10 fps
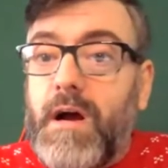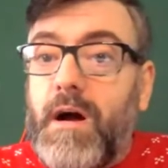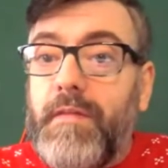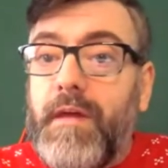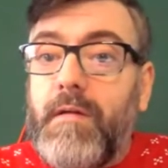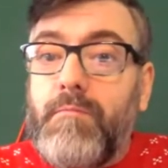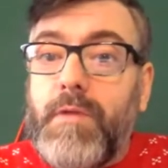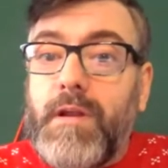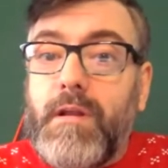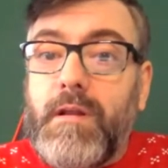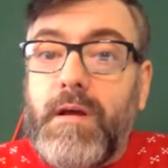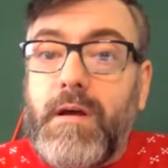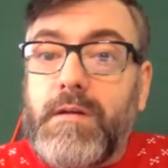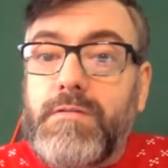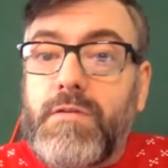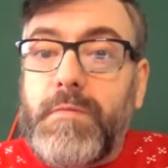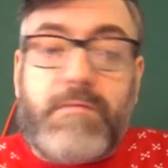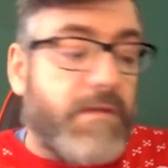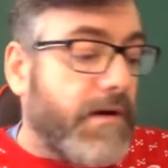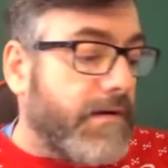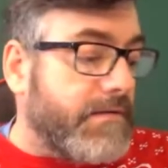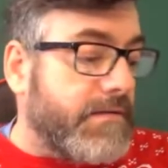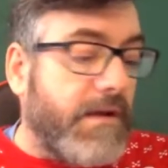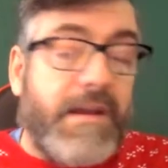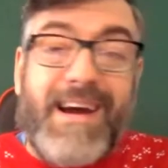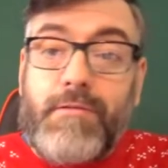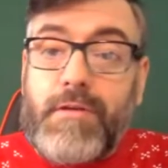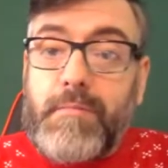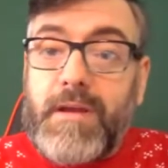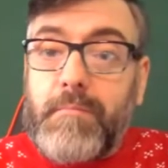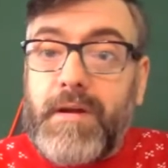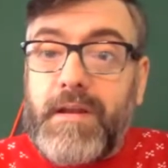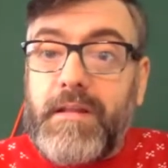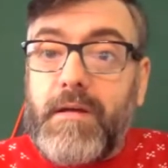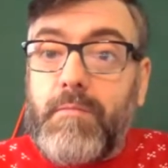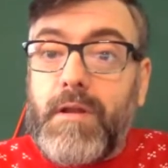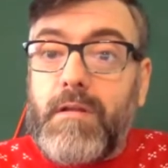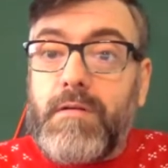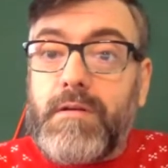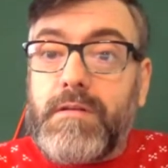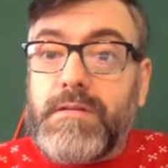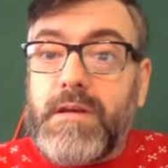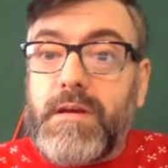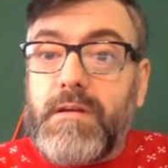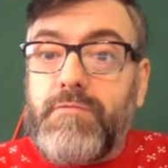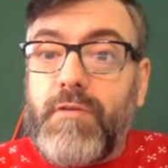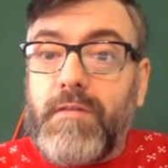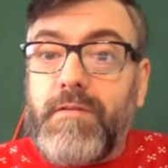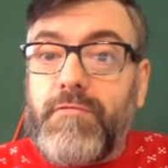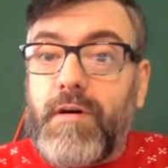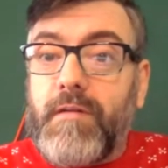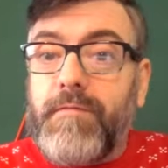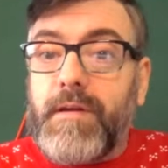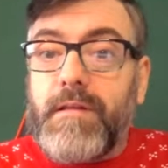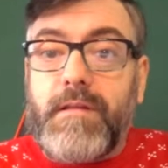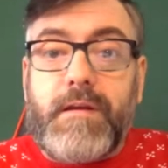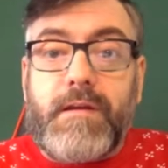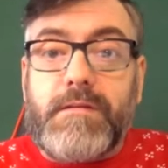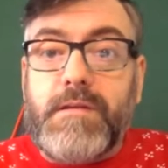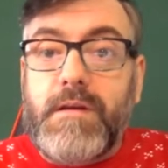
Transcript: And then we'll talk about that and how you can make money. And then we'll look at driving traffic and things.